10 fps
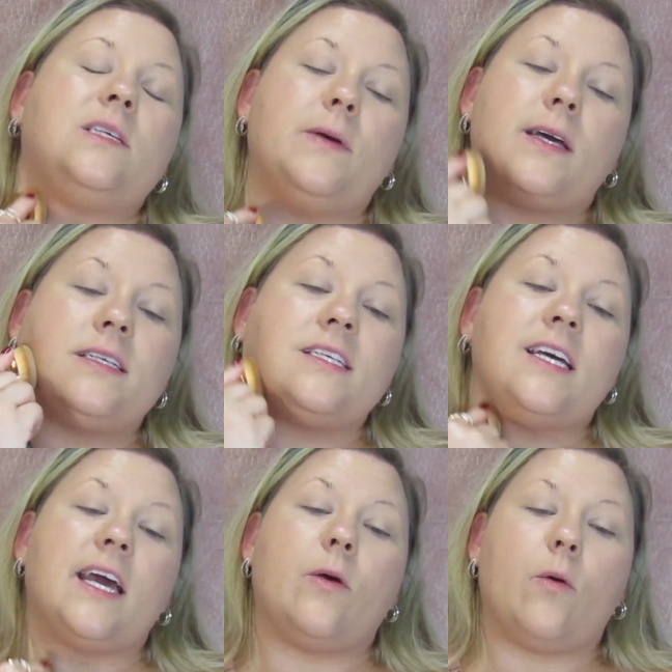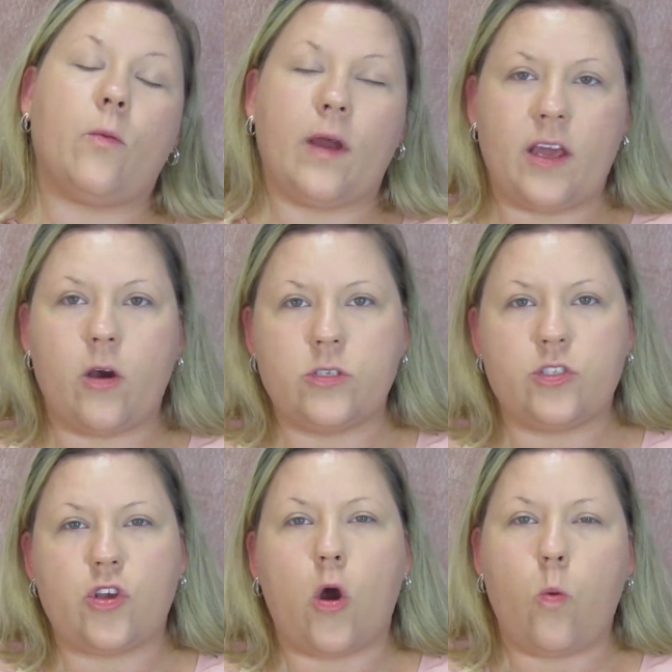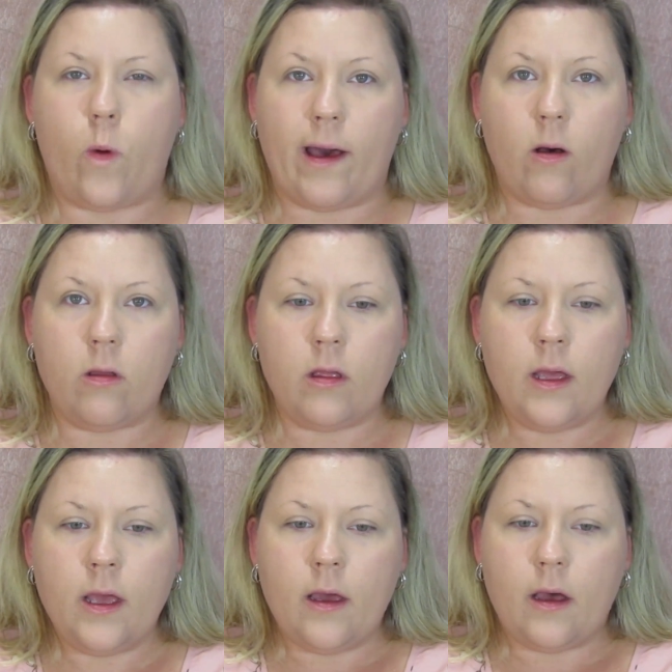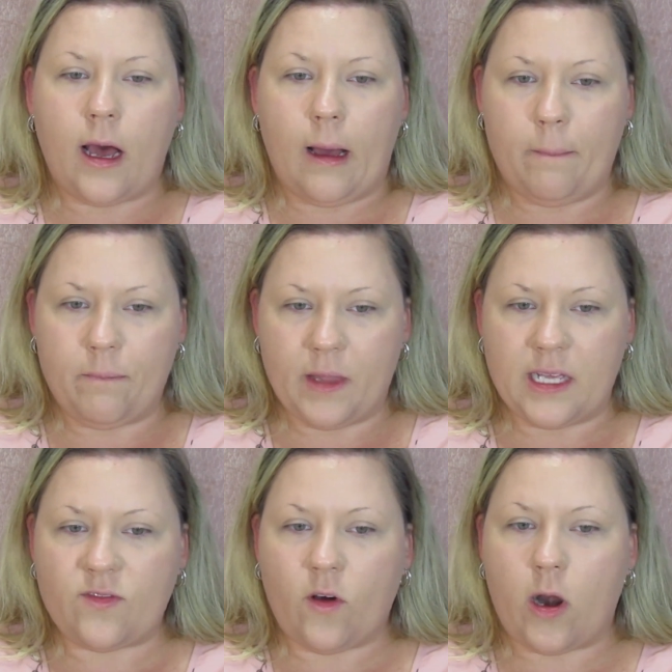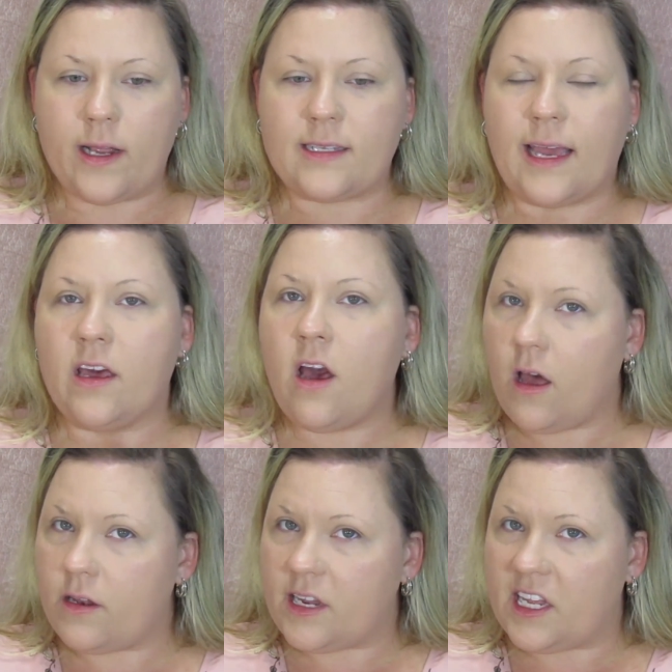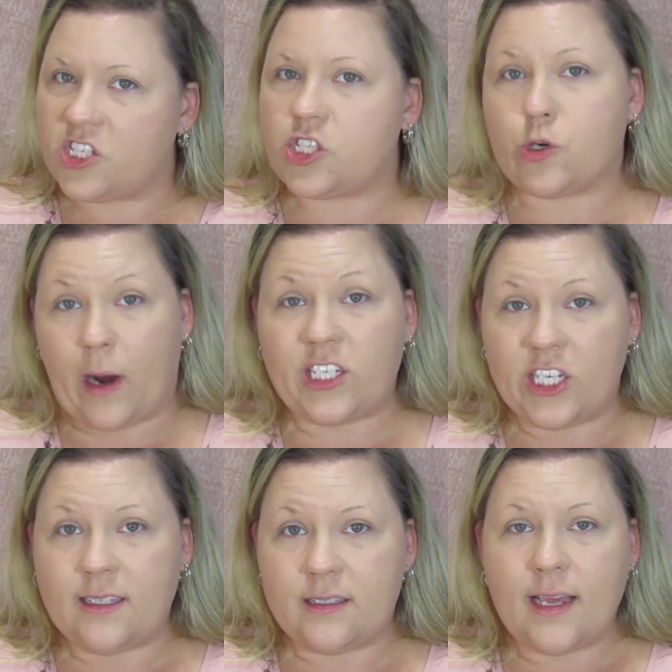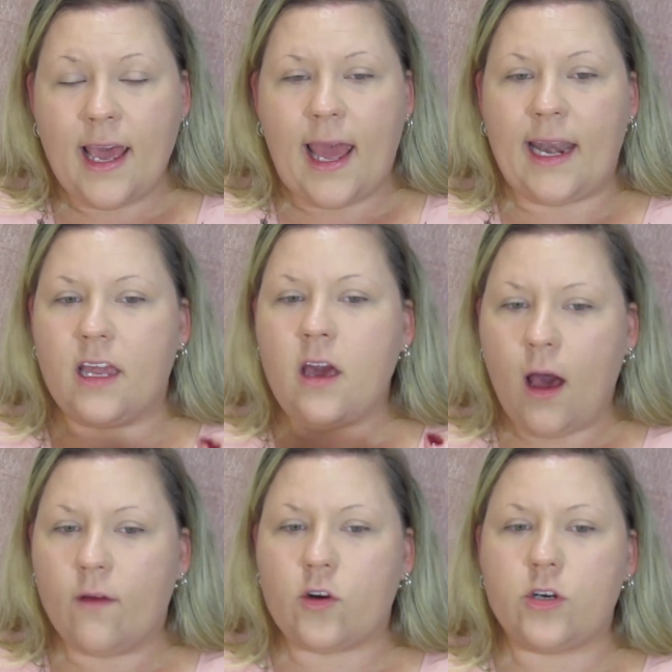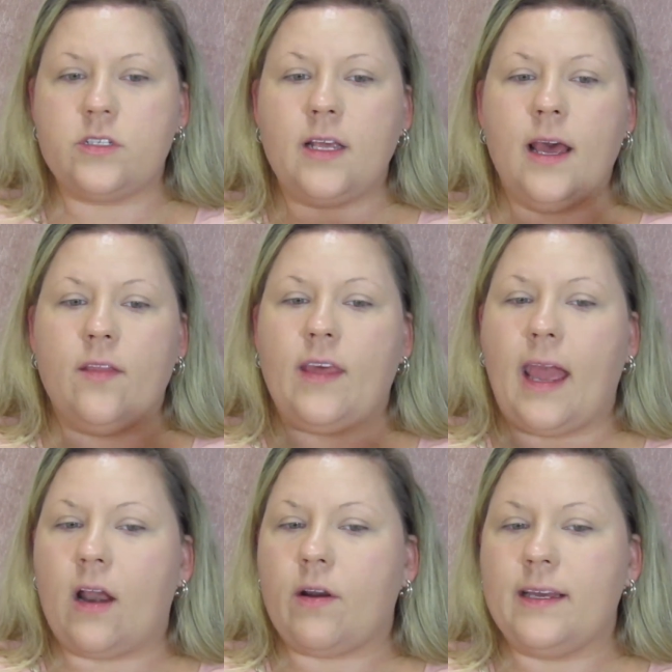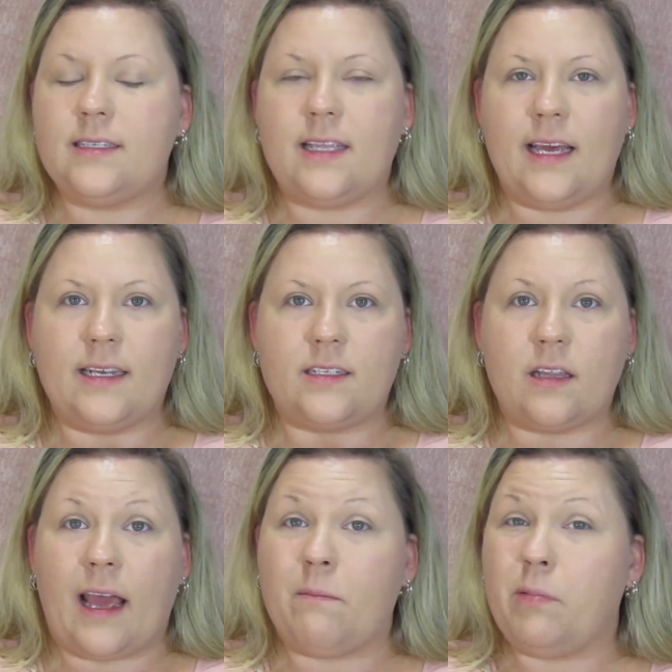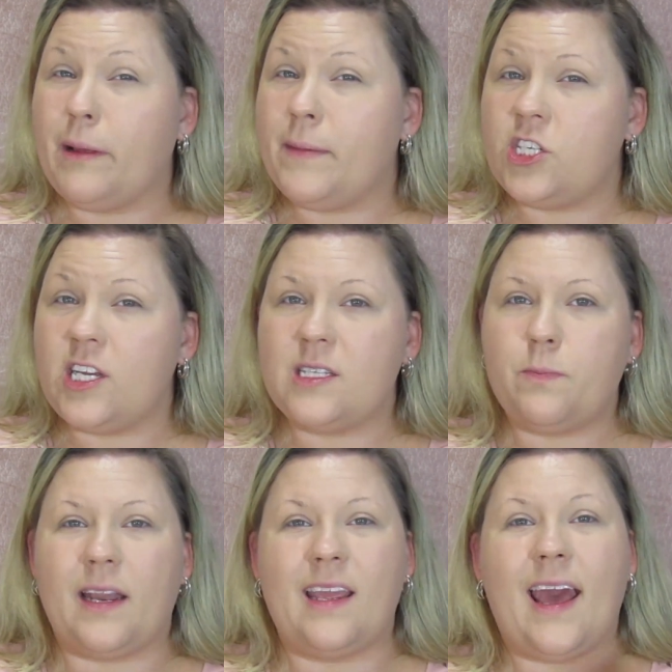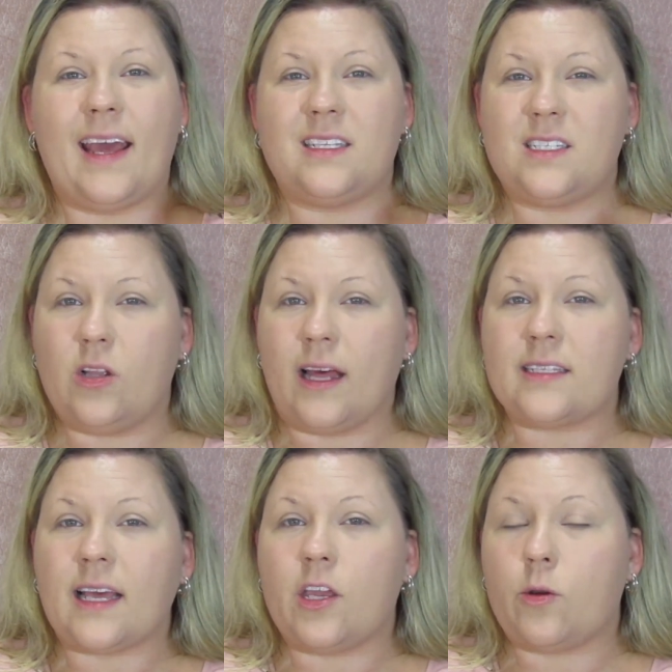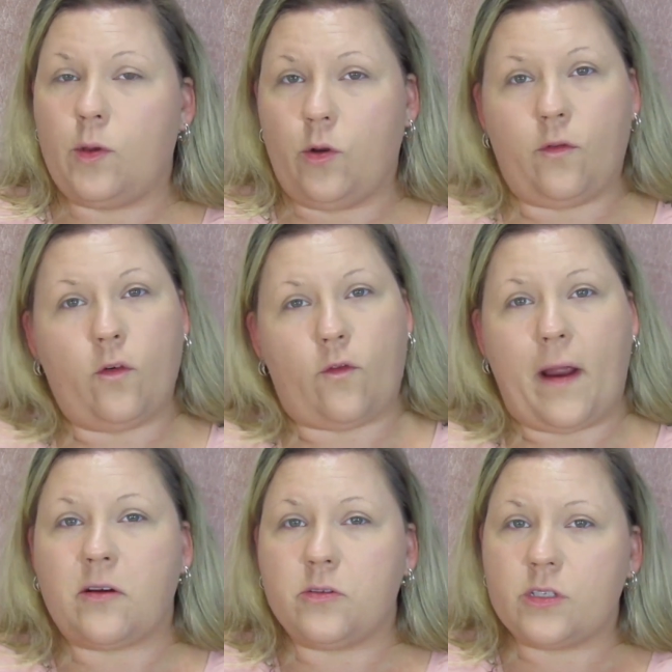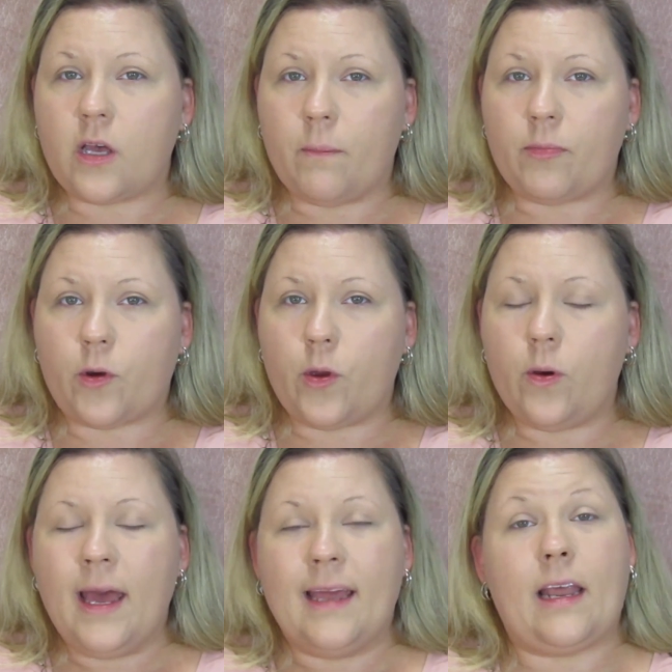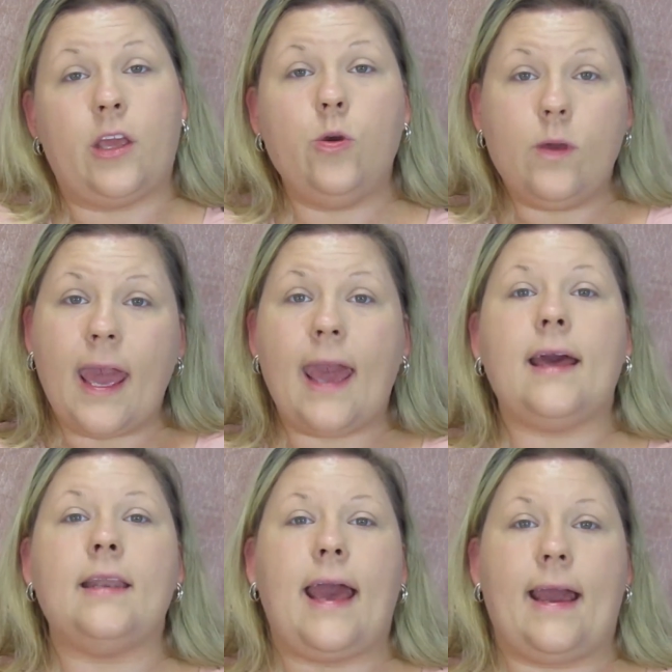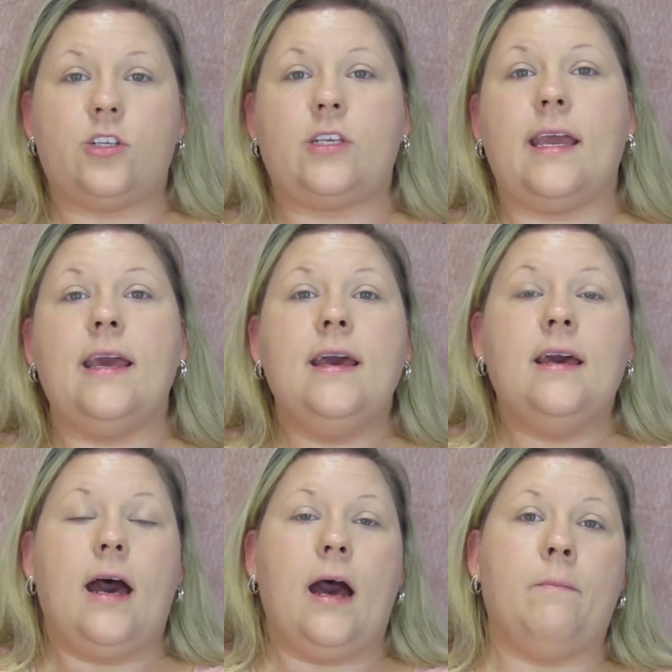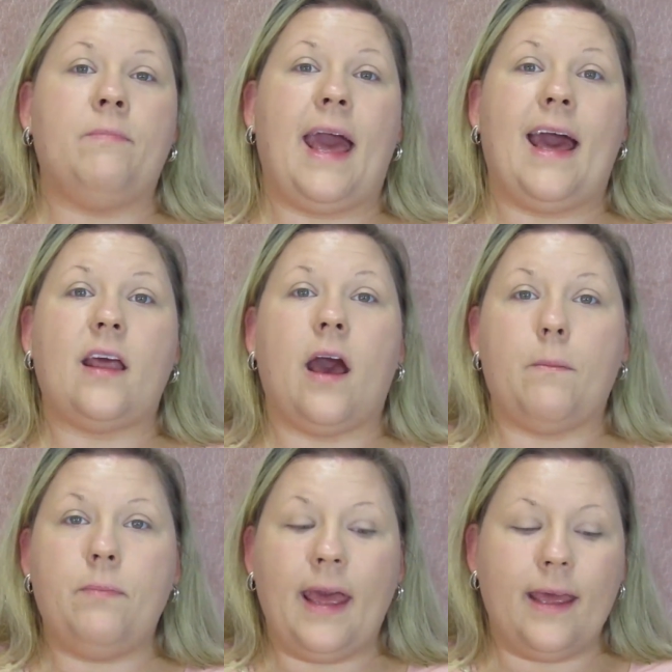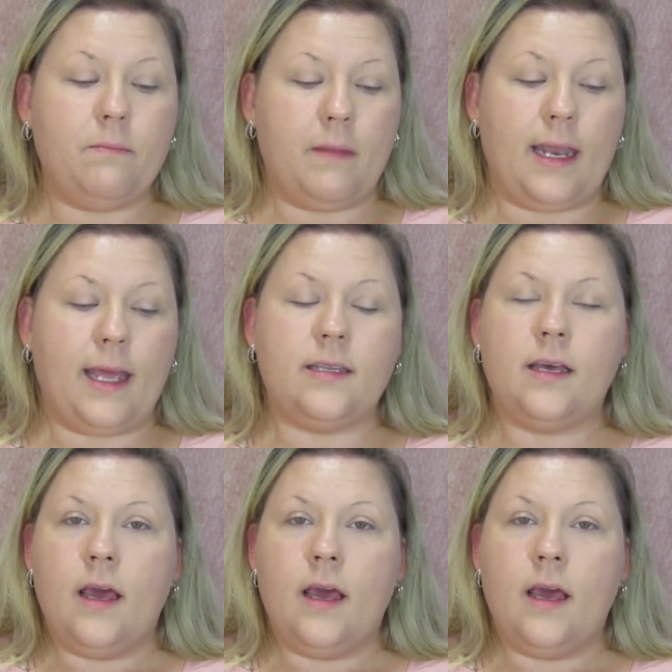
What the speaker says: because it goes so well as far as like it stretches and it covers the areas that like blemishes, but yet it still lets like your beautiful freckles come through. Now you can actually add a pigmented